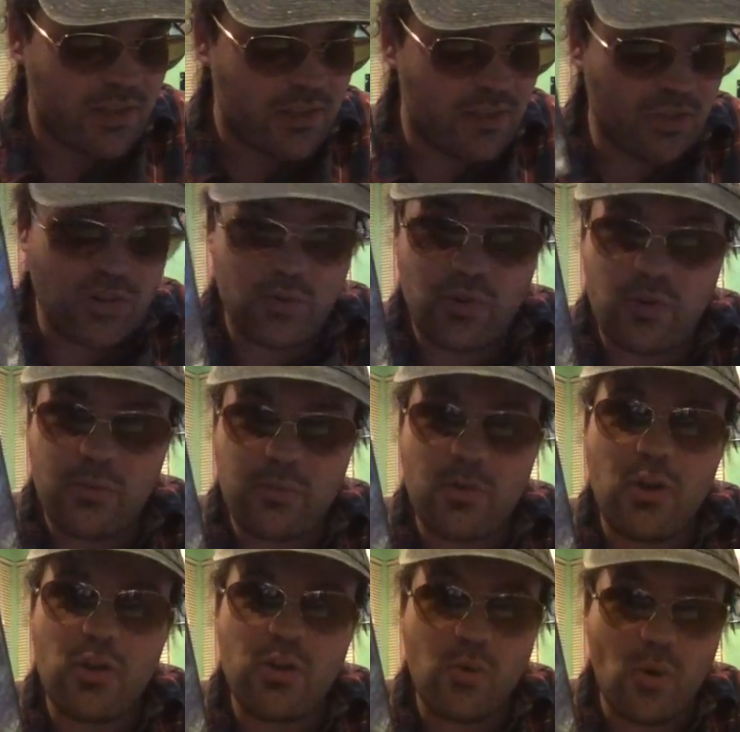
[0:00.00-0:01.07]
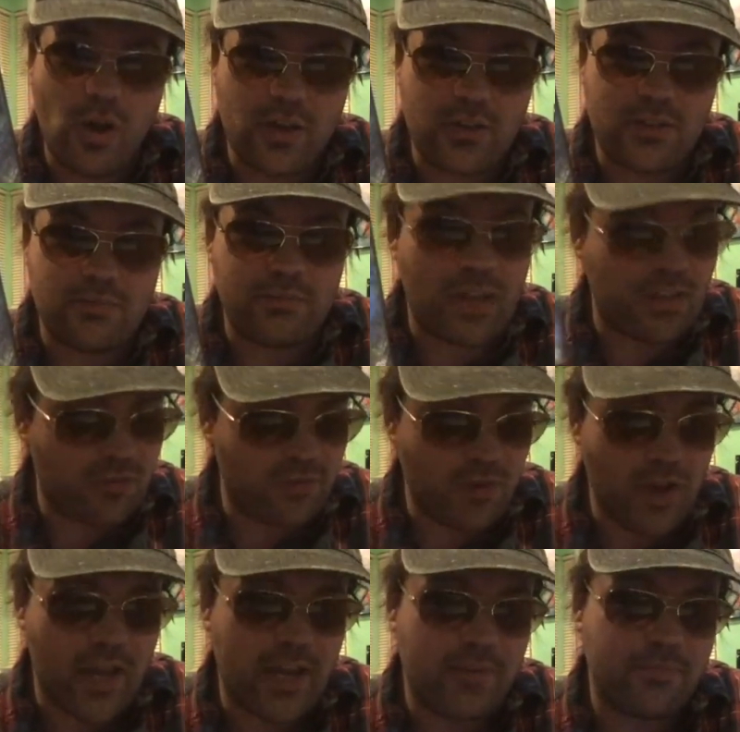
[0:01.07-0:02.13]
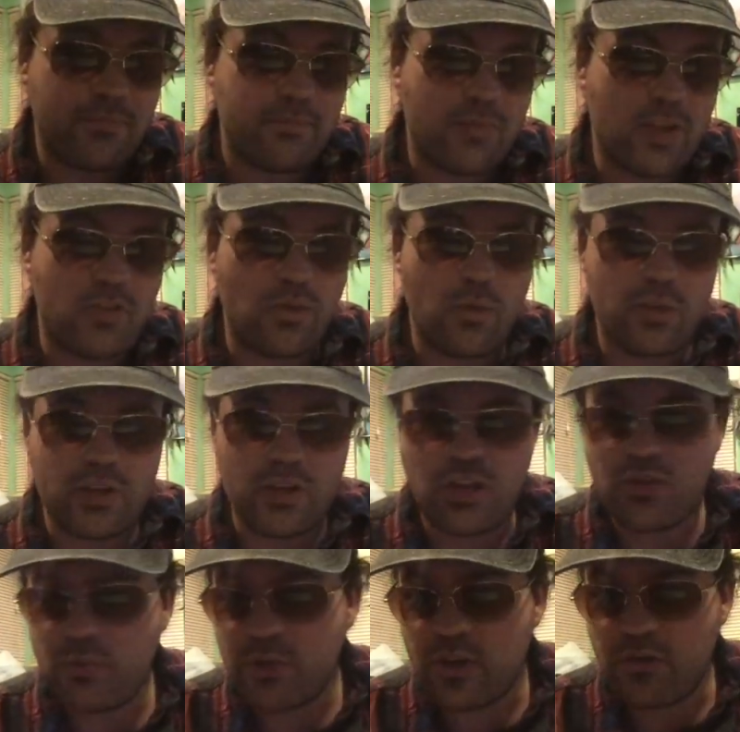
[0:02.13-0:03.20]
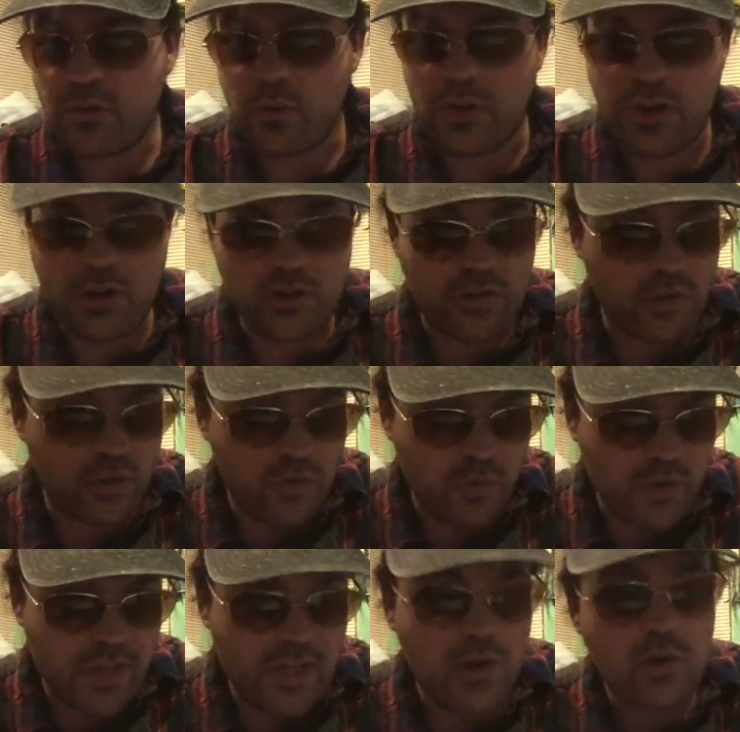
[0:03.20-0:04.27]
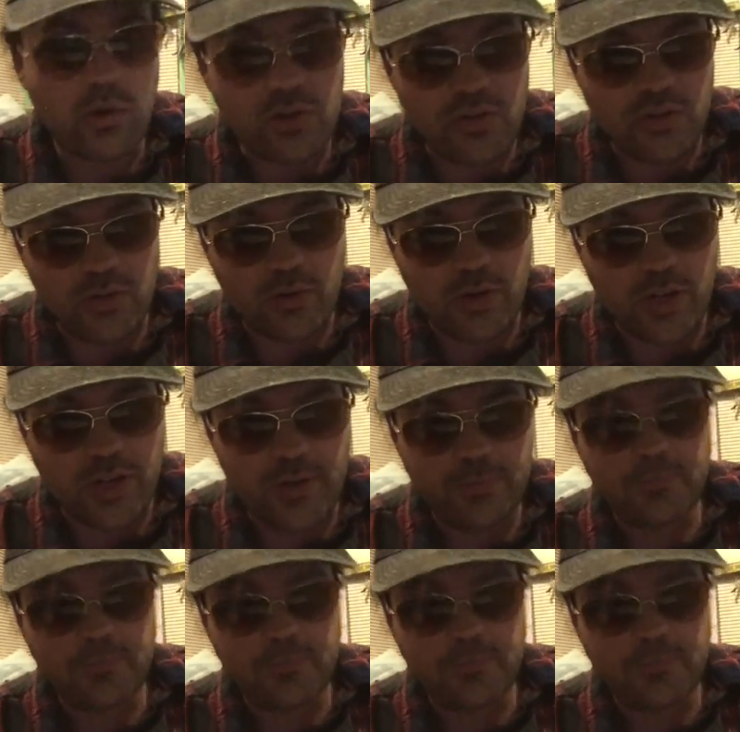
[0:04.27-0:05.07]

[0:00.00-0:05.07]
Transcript: Disagree with me all you want. That's fine. That's all. We, that's what we're here for. We're here to agree or disagree.